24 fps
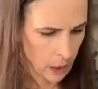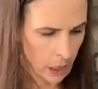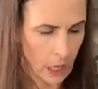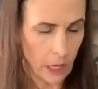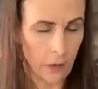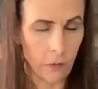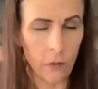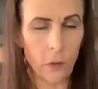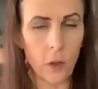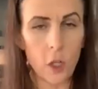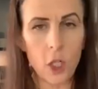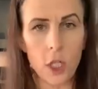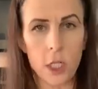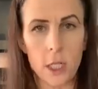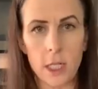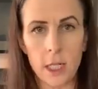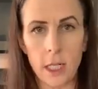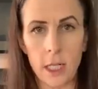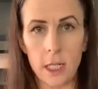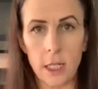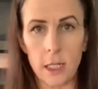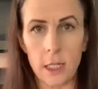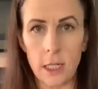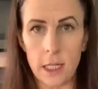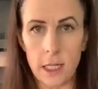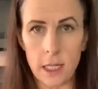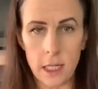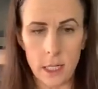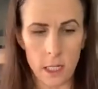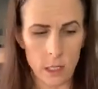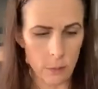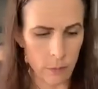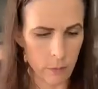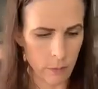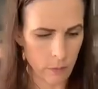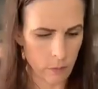At first it's going to
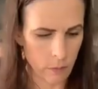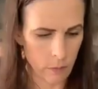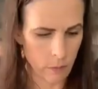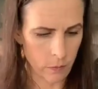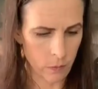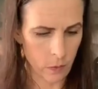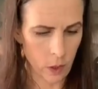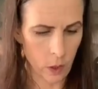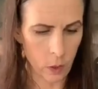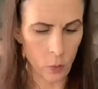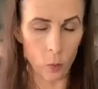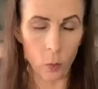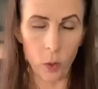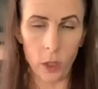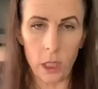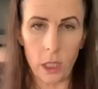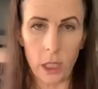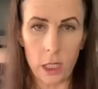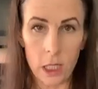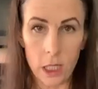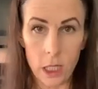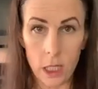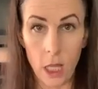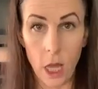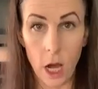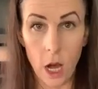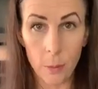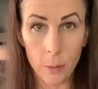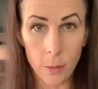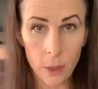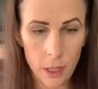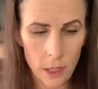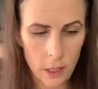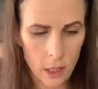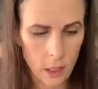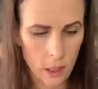seem really
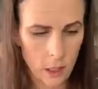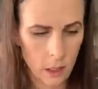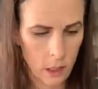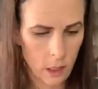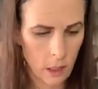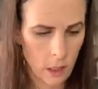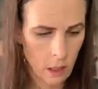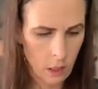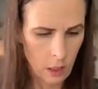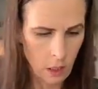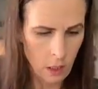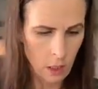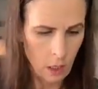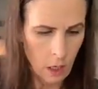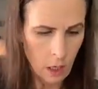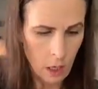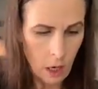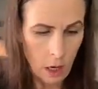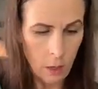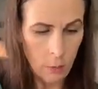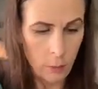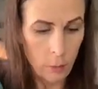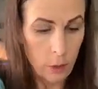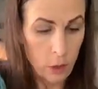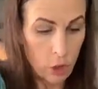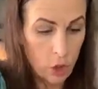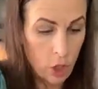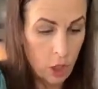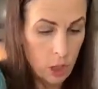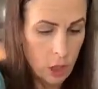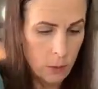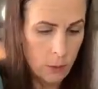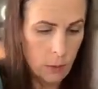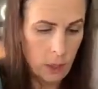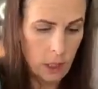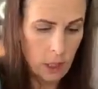sloppy, um, but
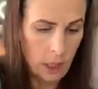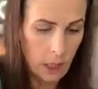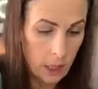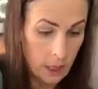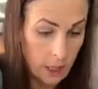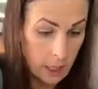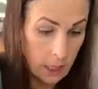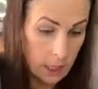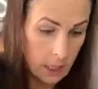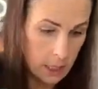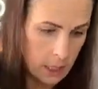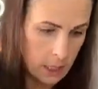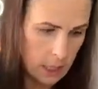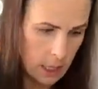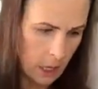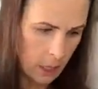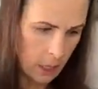trust me, it thickens